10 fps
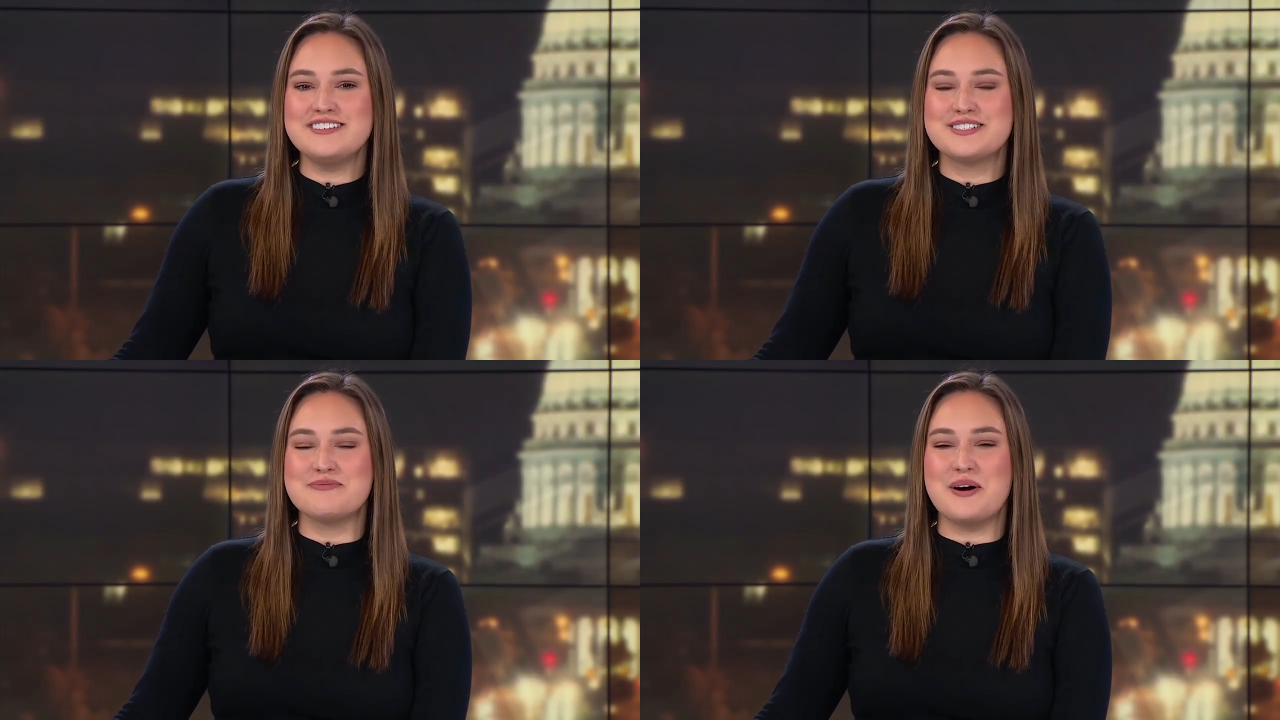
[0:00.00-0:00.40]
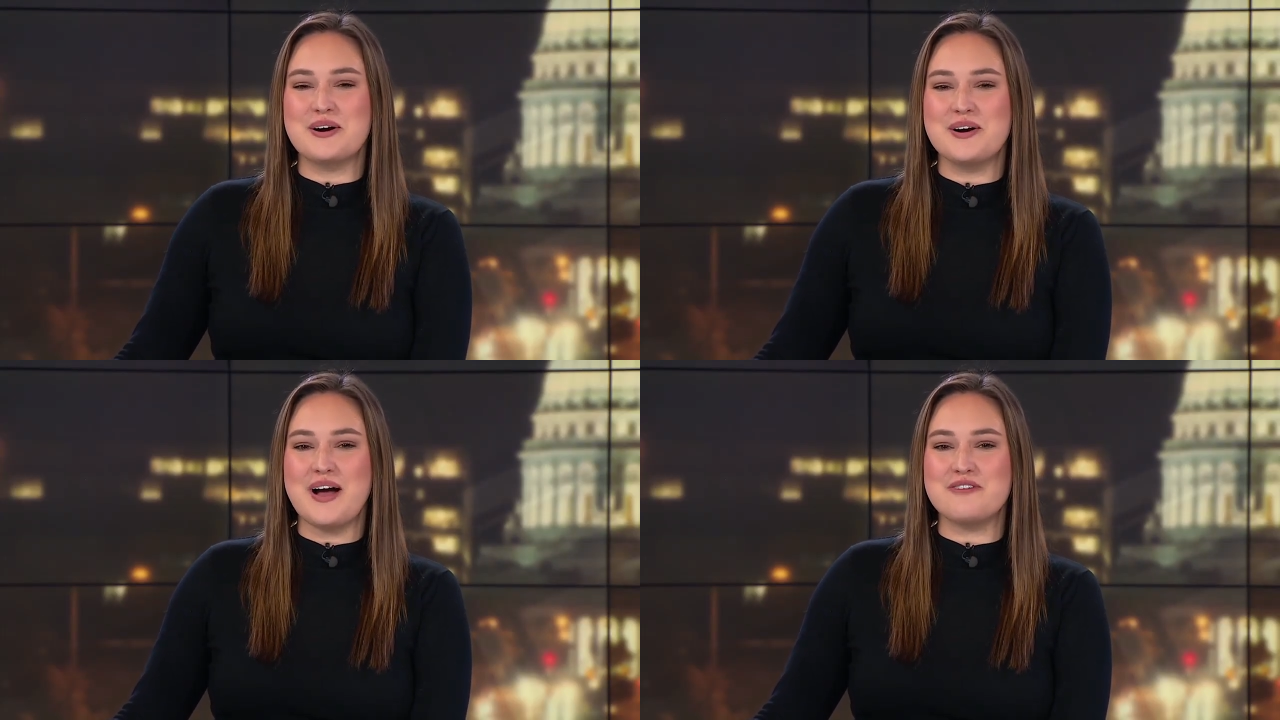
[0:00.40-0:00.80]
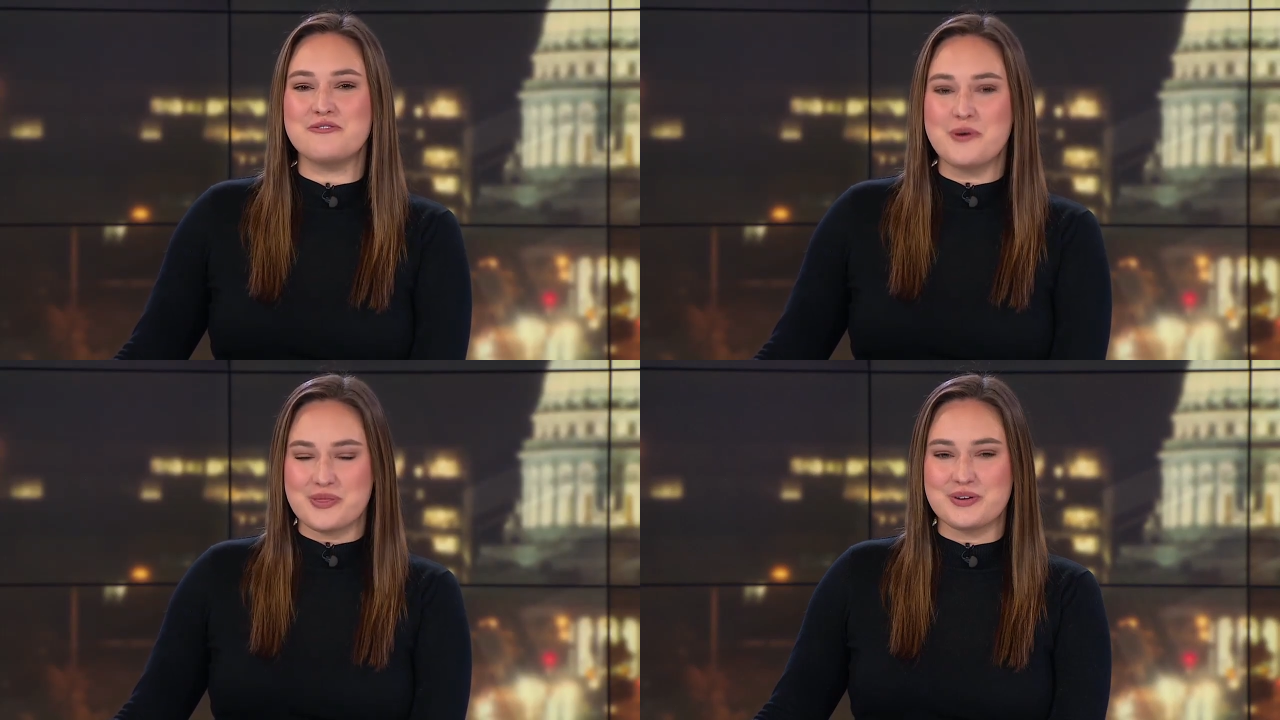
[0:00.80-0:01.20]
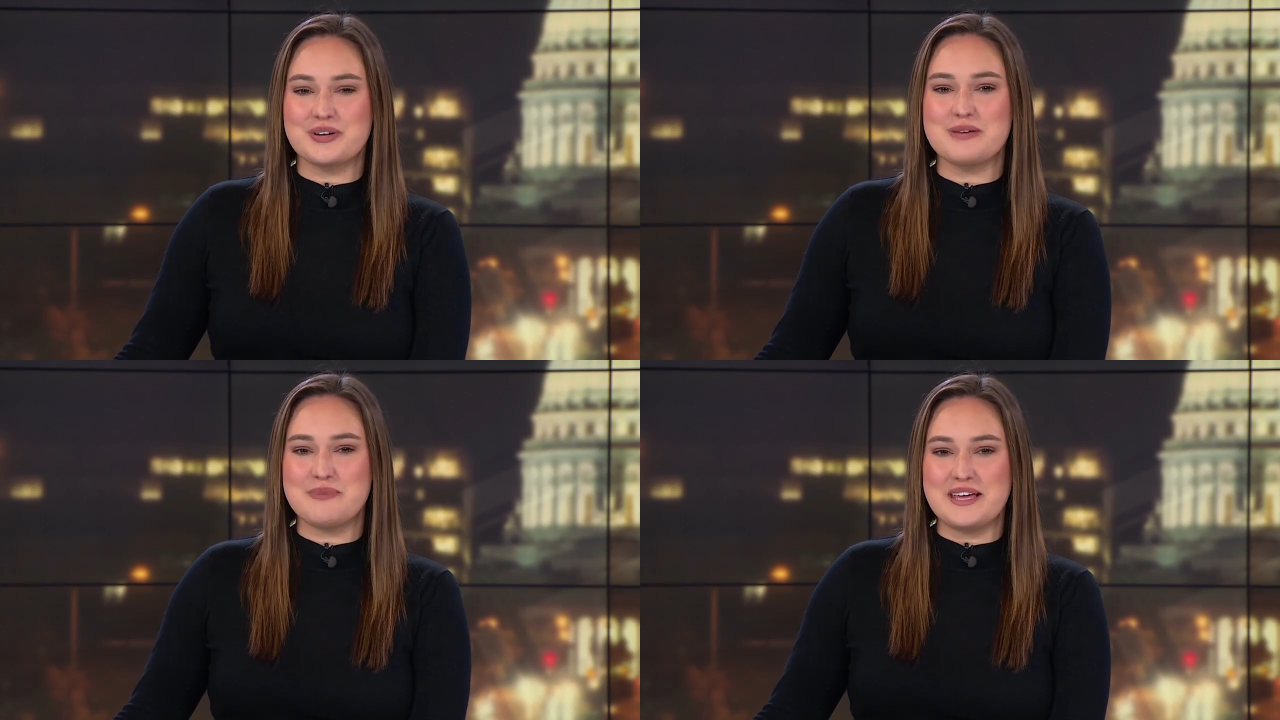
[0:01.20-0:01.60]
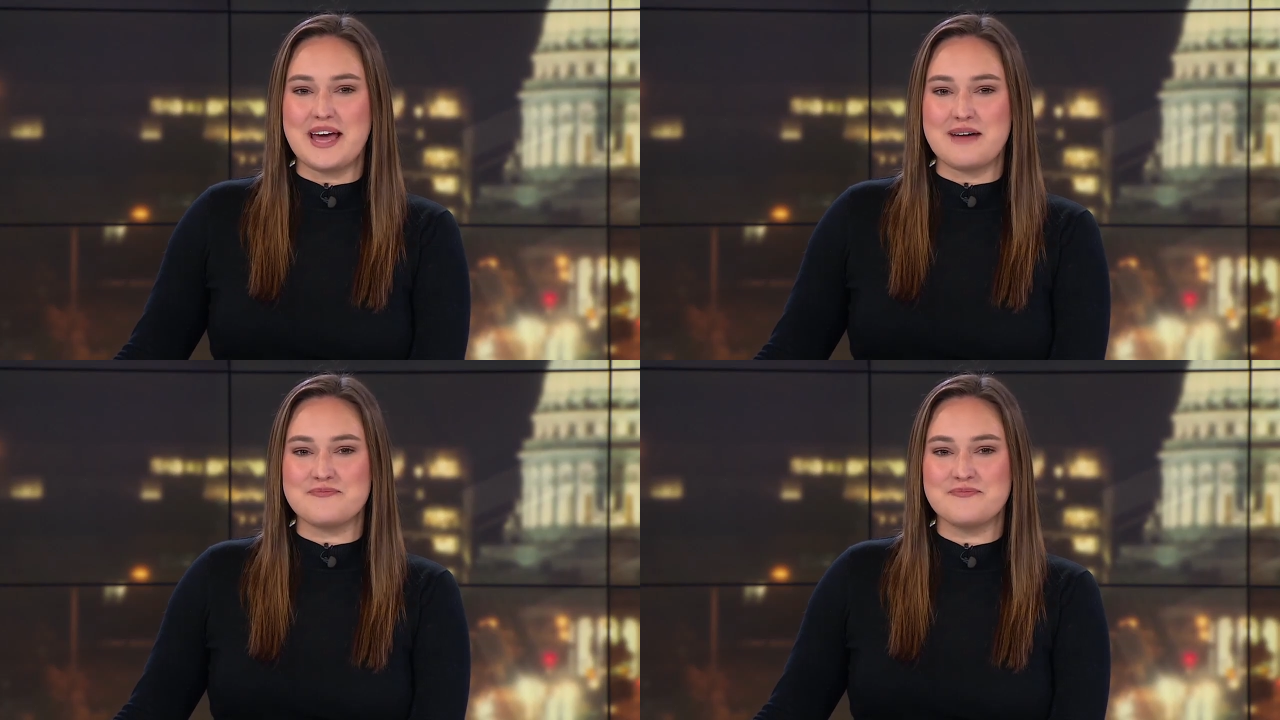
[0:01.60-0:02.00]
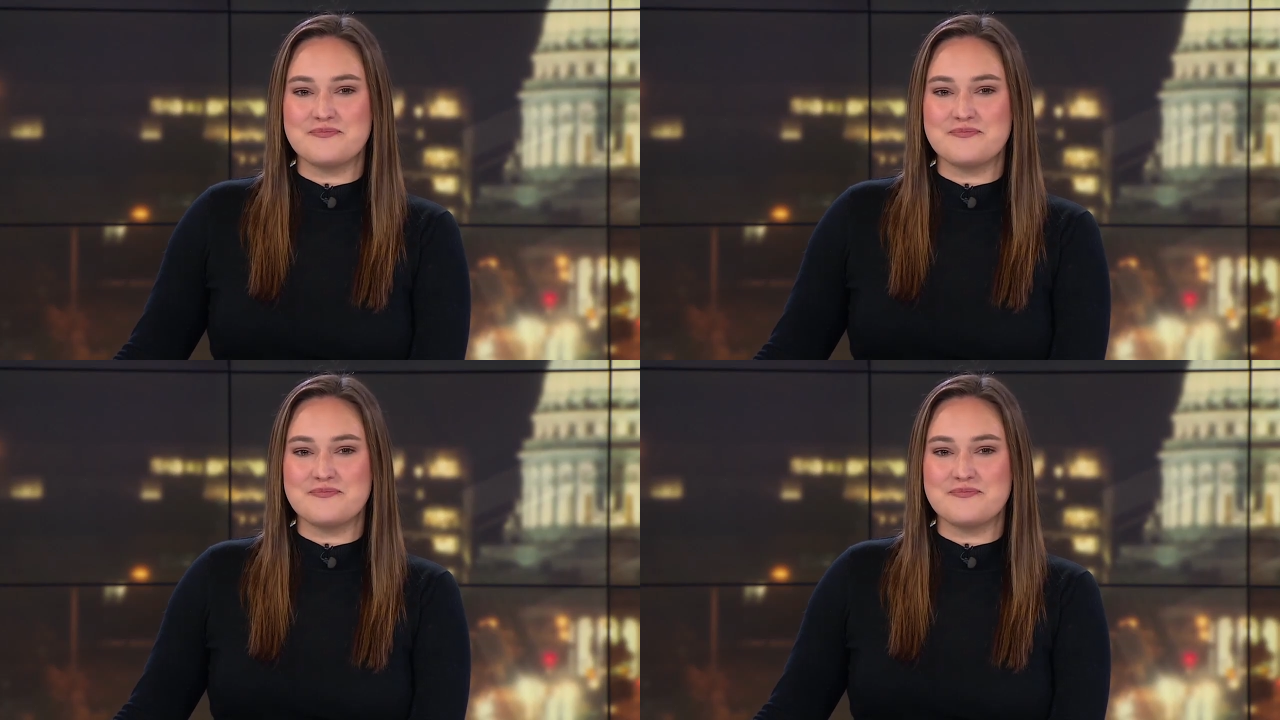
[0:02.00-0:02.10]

tomorrow at 4:30 p.m.